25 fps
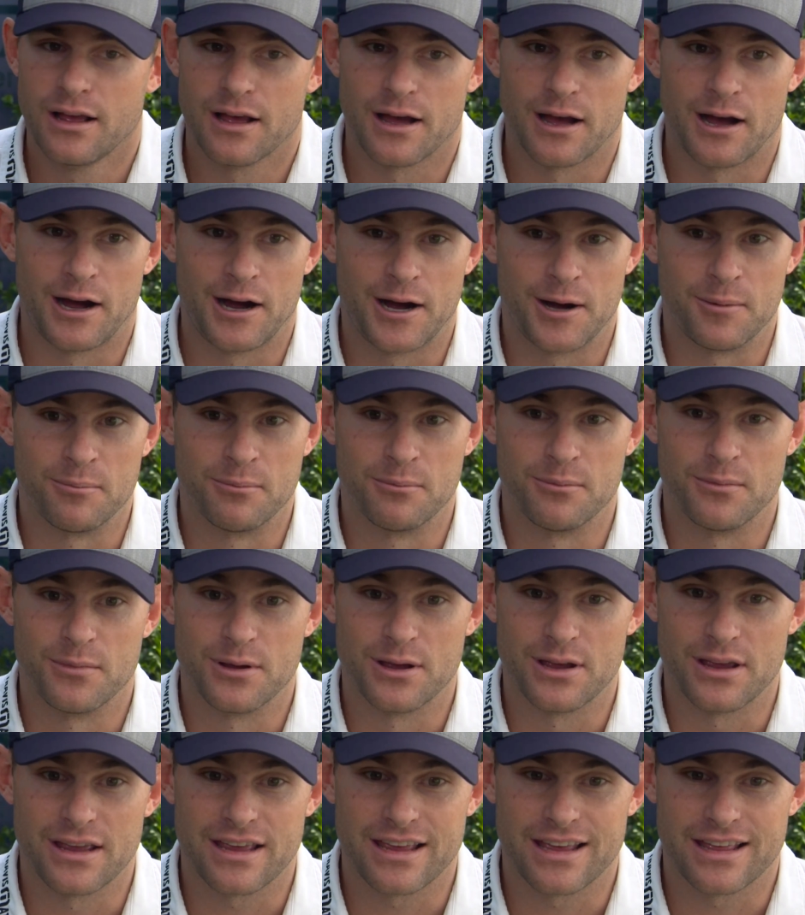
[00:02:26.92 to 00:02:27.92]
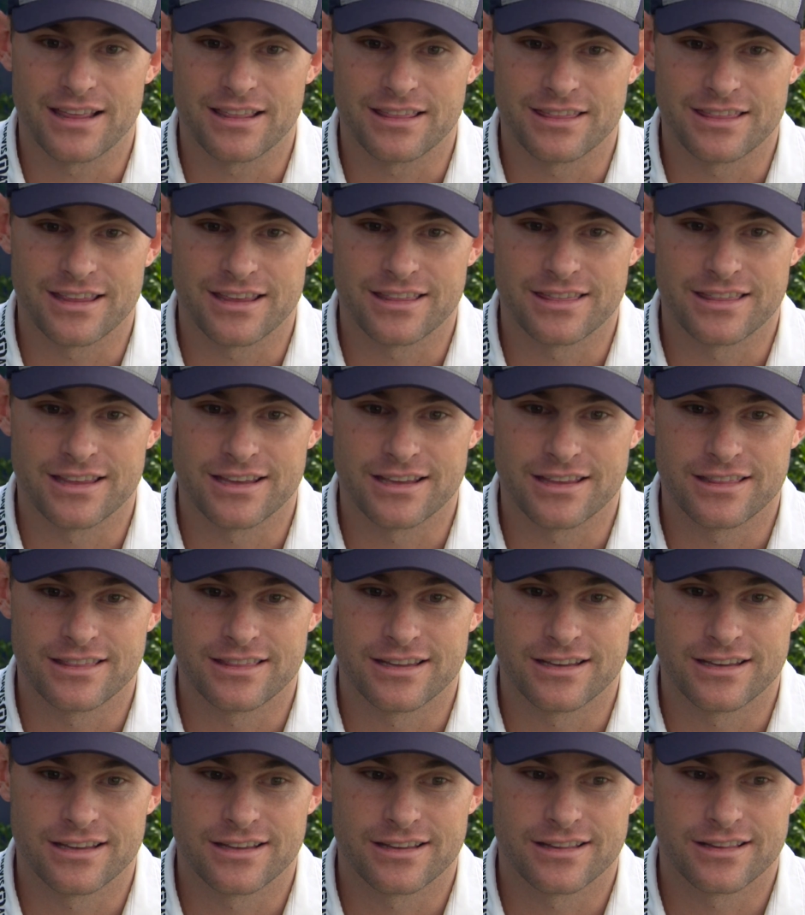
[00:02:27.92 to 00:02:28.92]
Um, the, the,
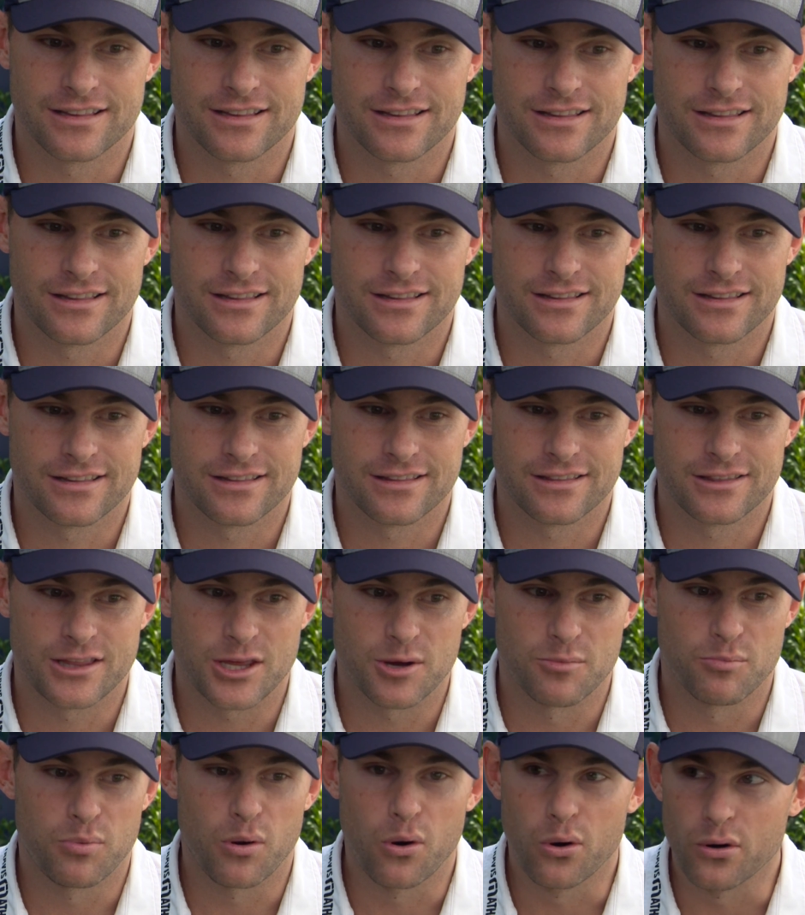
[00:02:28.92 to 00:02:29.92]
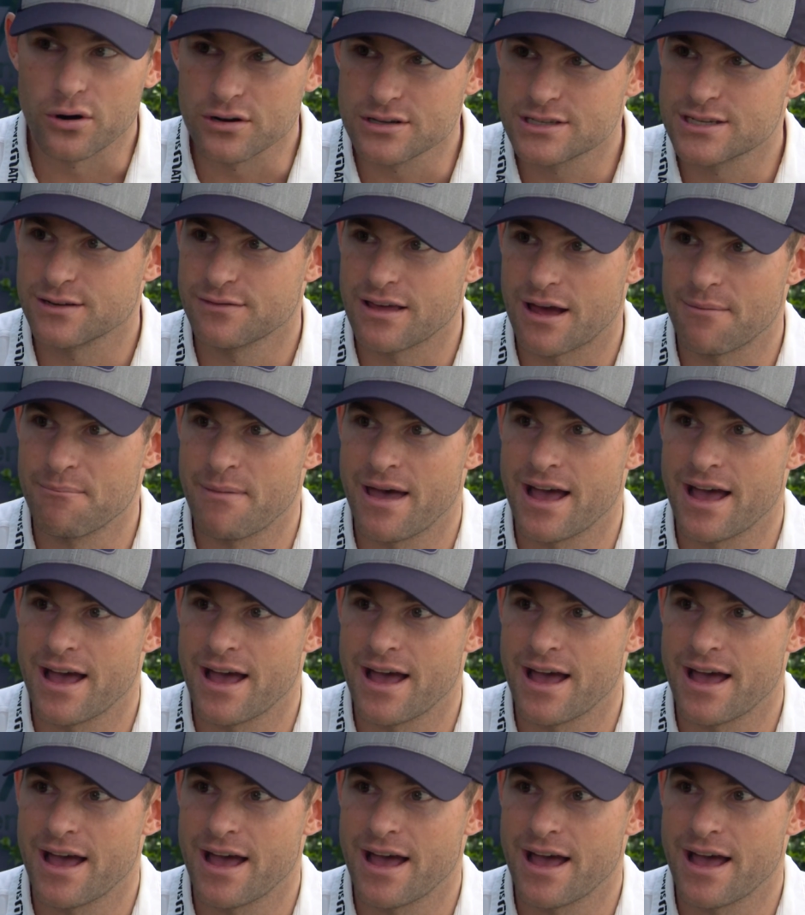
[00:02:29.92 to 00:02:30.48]
the, the importance of that